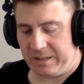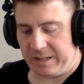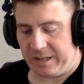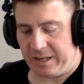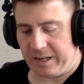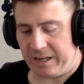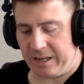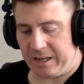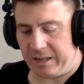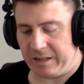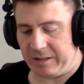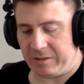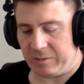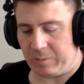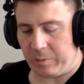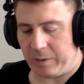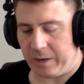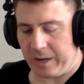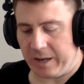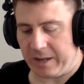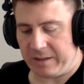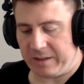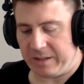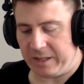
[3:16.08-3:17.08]
And
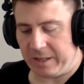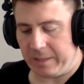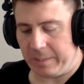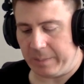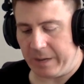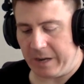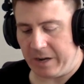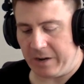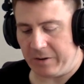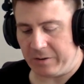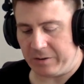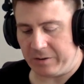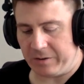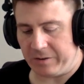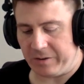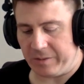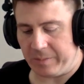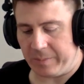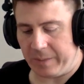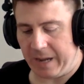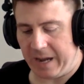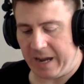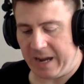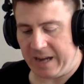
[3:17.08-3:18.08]
when I think about
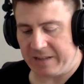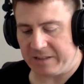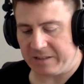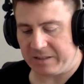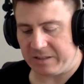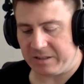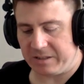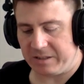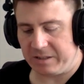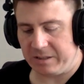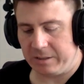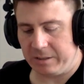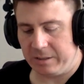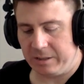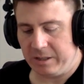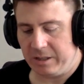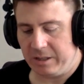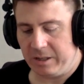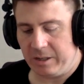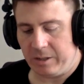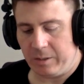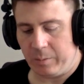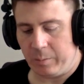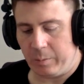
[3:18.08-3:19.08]
the past
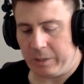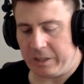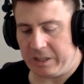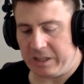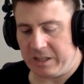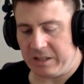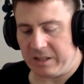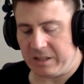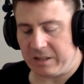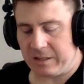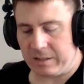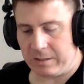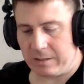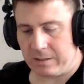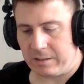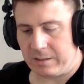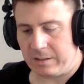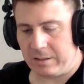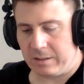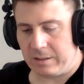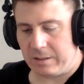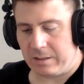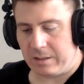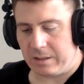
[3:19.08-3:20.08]
week,
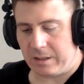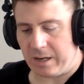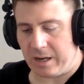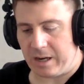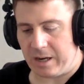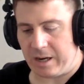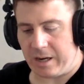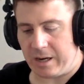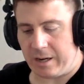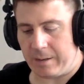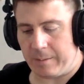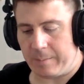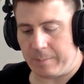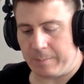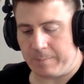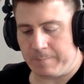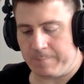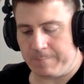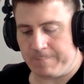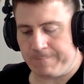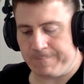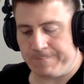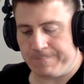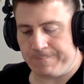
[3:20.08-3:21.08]
um,
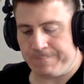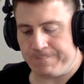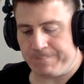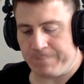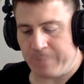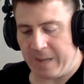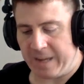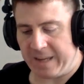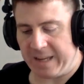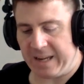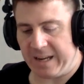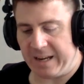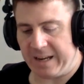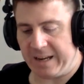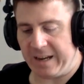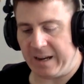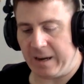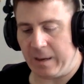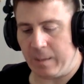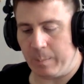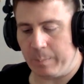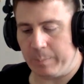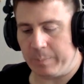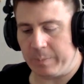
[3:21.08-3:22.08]
I can't
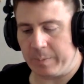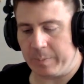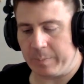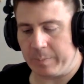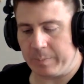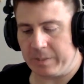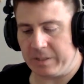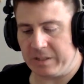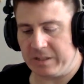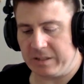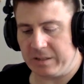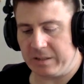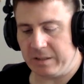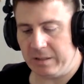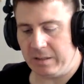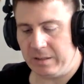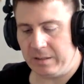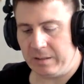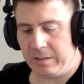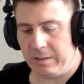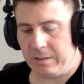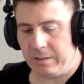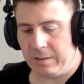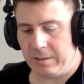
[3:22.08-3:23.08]
help but be
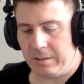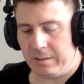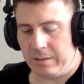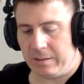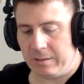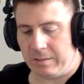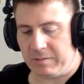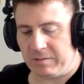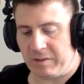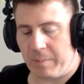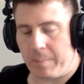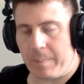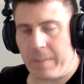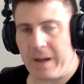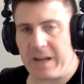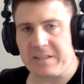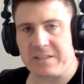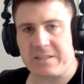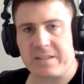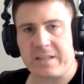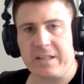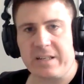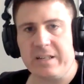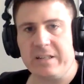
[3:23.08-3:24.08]

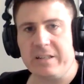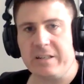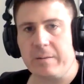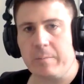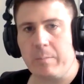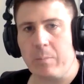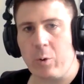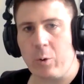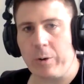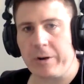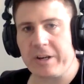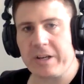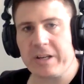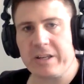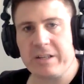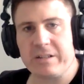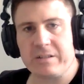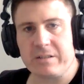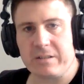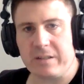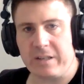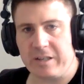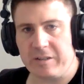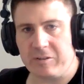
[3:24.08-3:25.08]
lamenting and
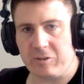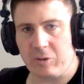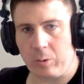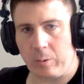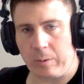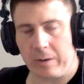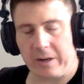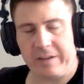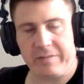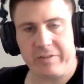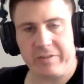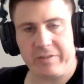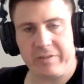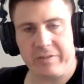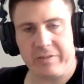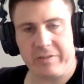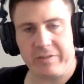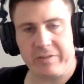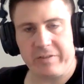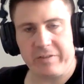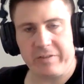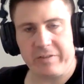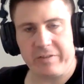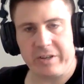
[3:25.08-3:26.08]
mourning and
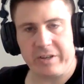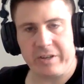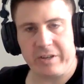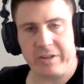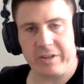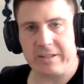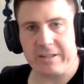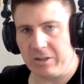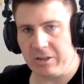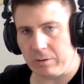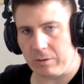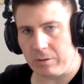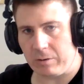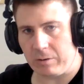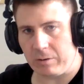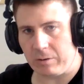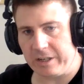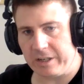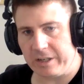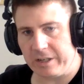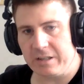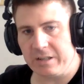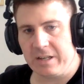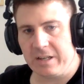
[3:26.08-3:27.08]
grieving and angry
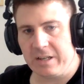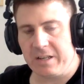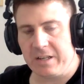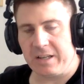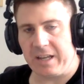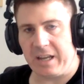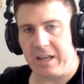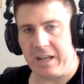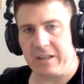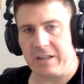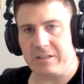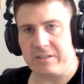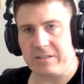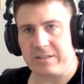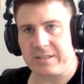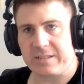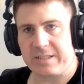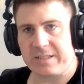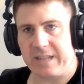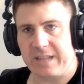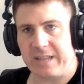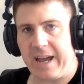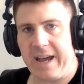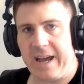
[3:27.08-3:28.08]
and
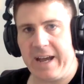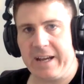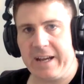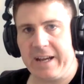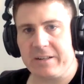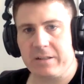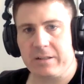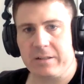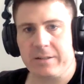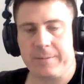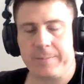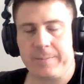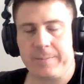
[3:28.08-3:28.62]
sad